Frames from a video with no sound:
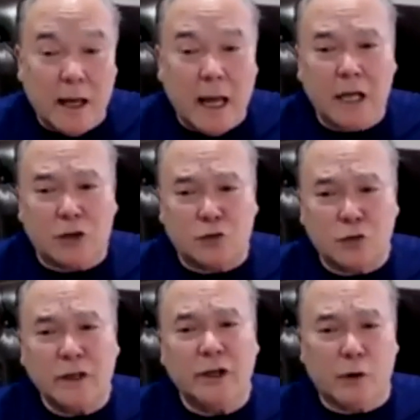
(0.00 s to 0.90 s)
It's
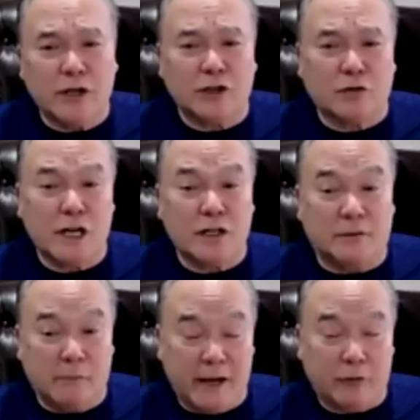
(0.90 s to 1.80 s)
really a restoration
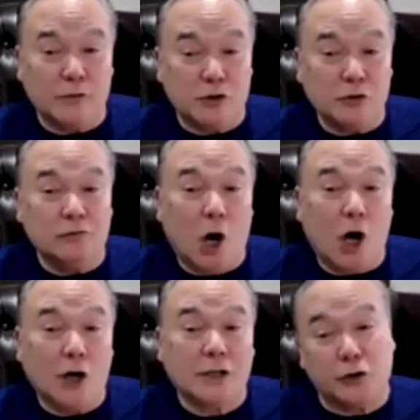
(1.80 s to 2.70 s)
of microbes you
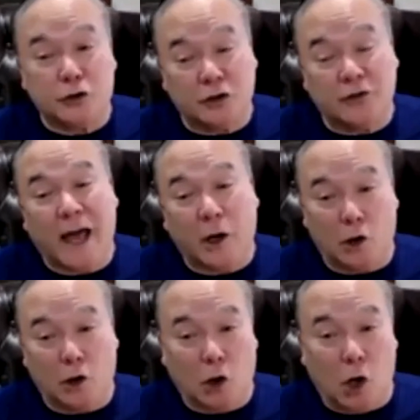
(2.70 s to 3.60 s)
lost that you should have had
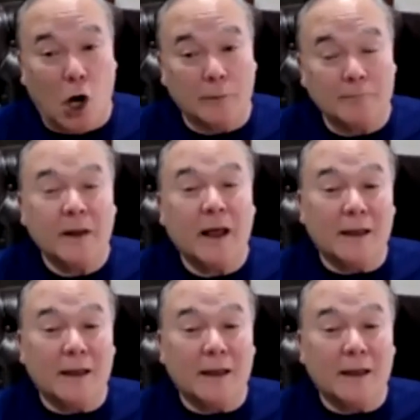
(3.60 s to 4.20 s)
all along.